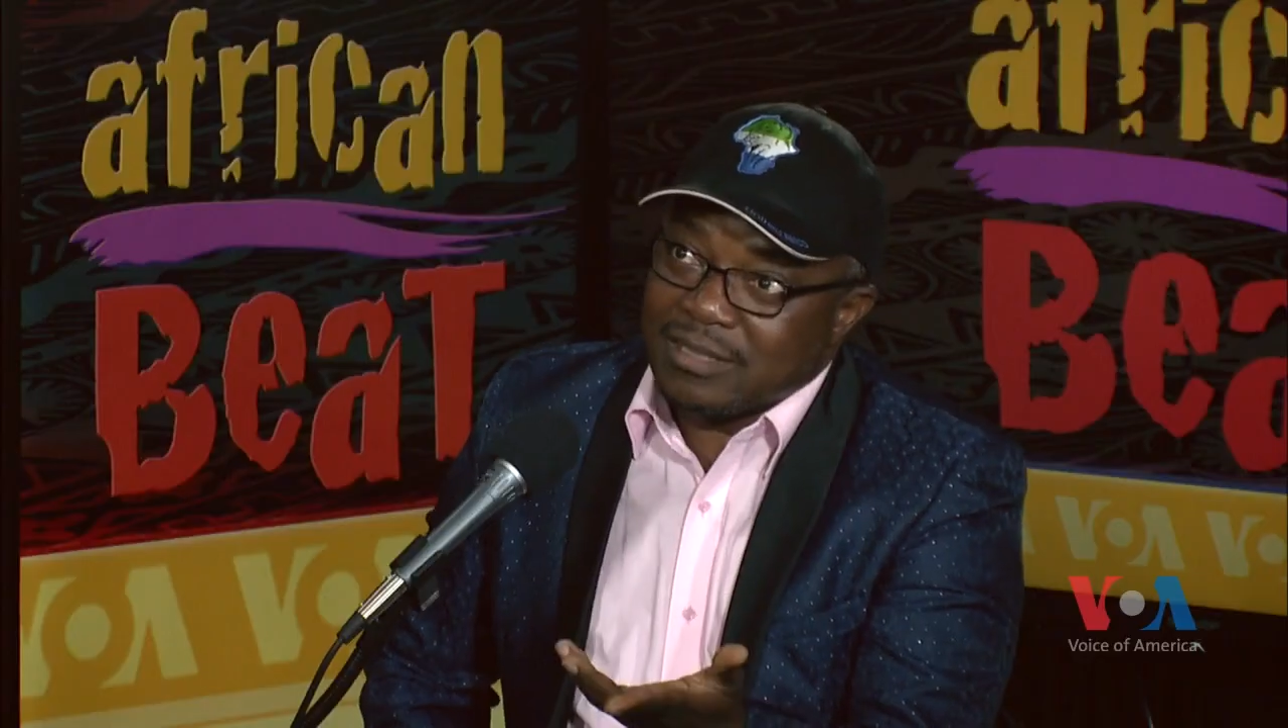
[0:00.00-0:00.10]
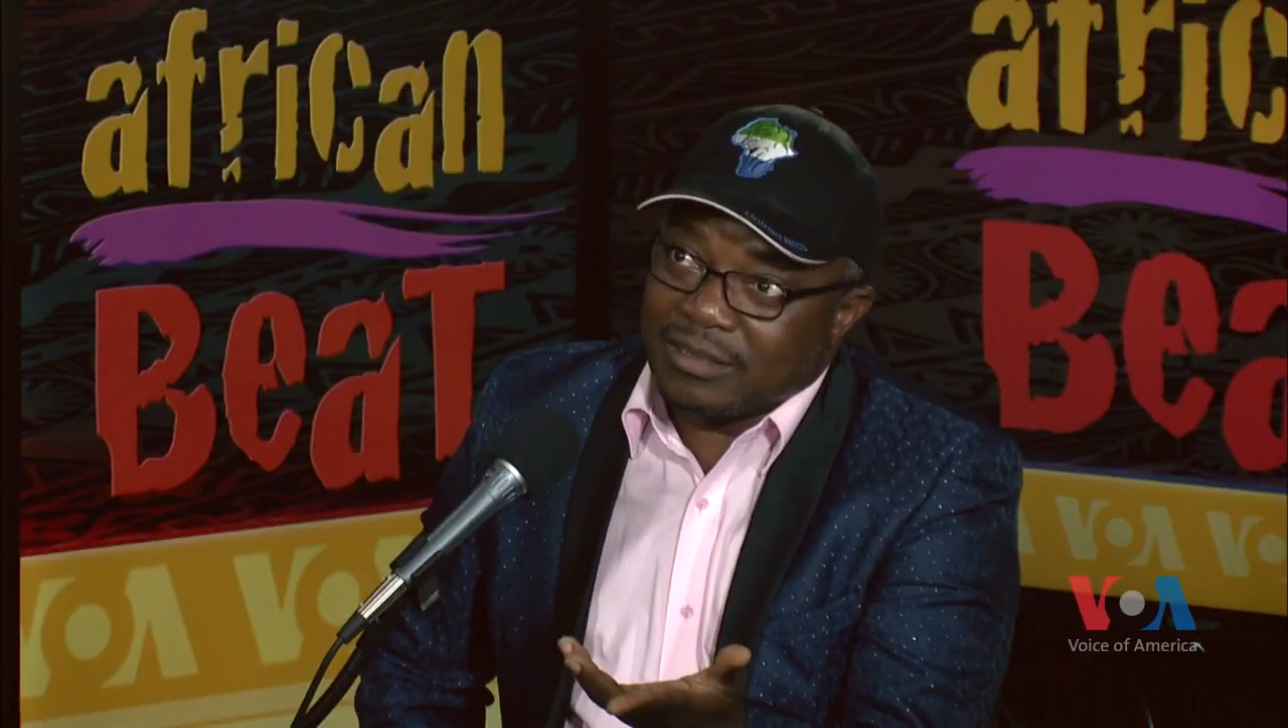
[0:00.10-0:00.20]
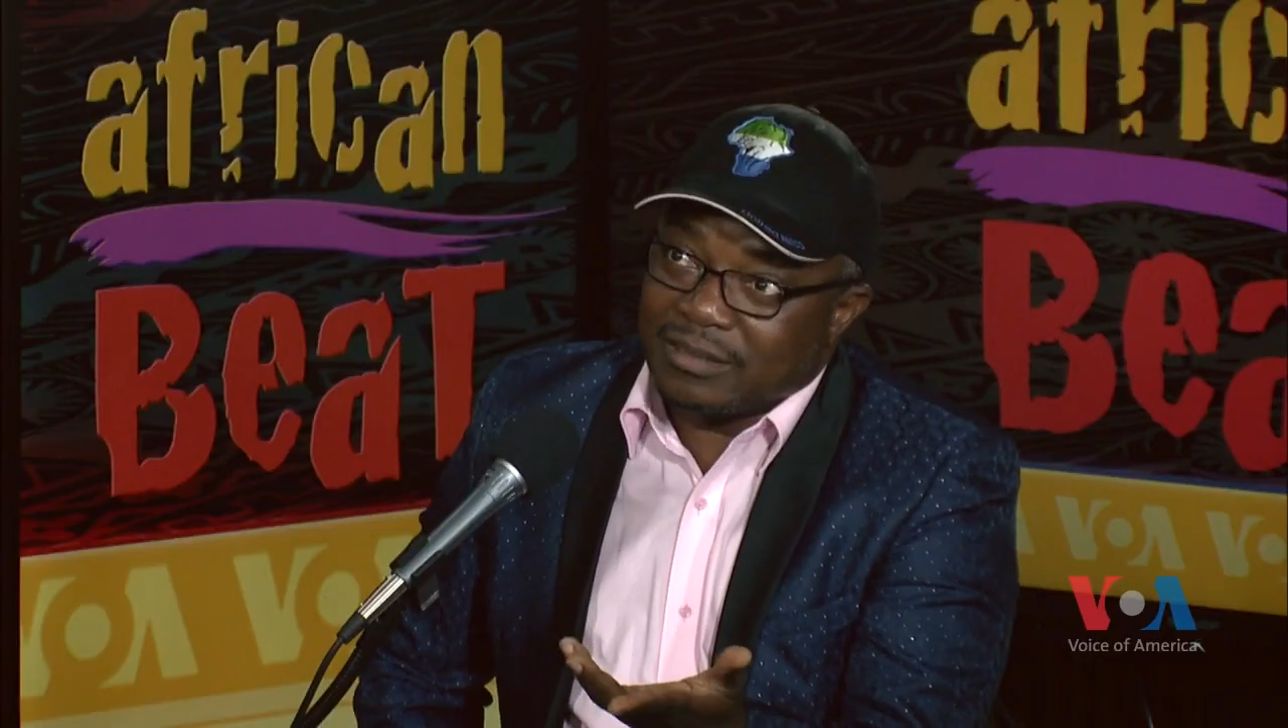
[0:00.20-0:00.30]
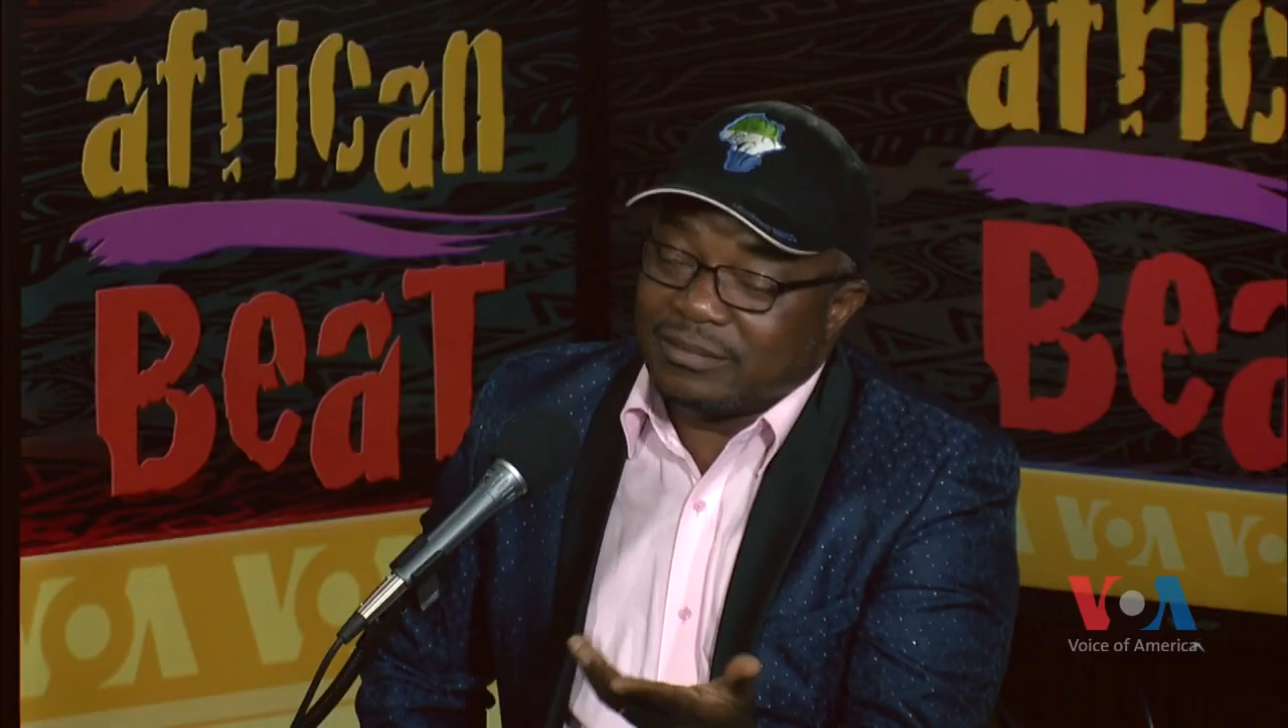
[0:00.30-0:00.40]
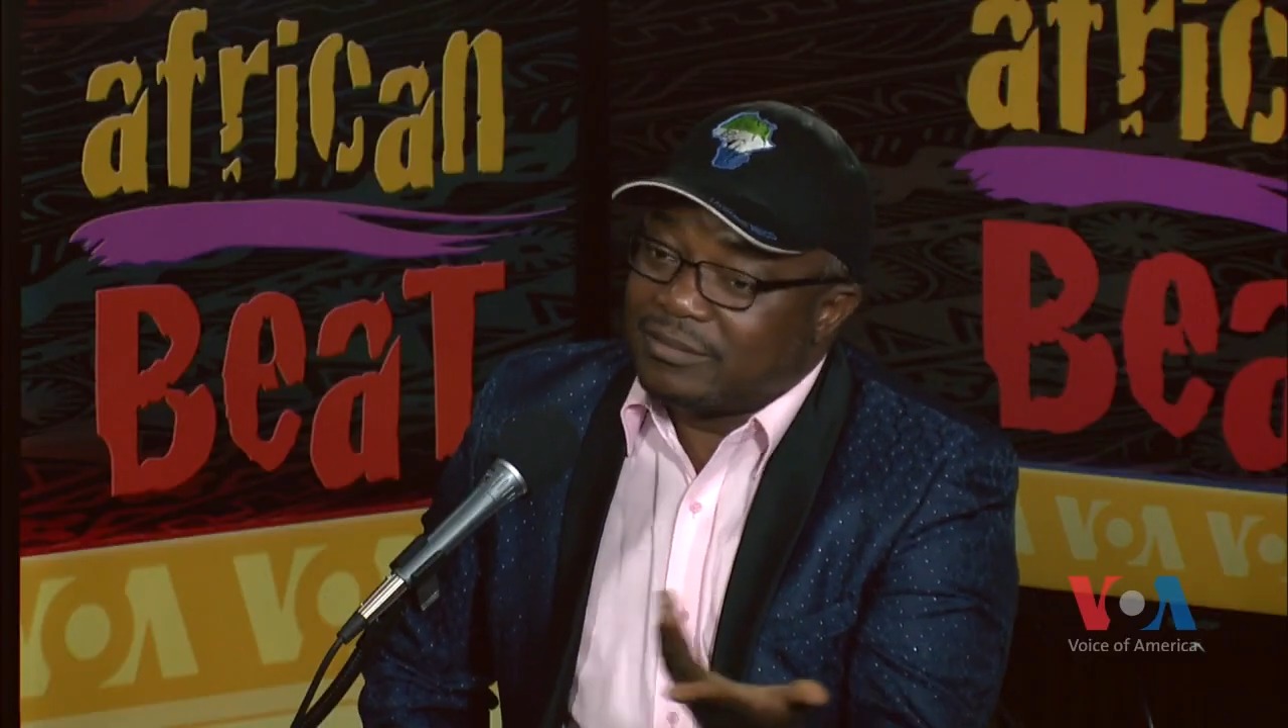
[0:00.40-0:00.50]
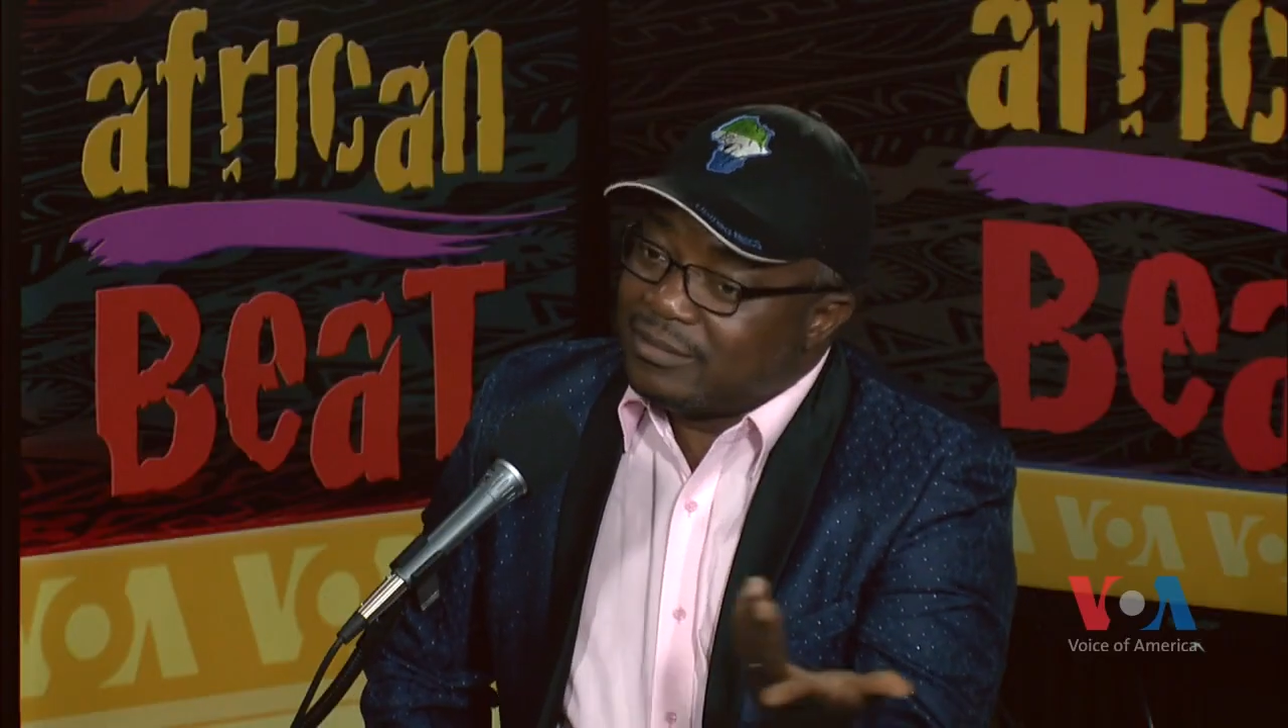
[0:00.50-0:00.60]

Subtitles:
girl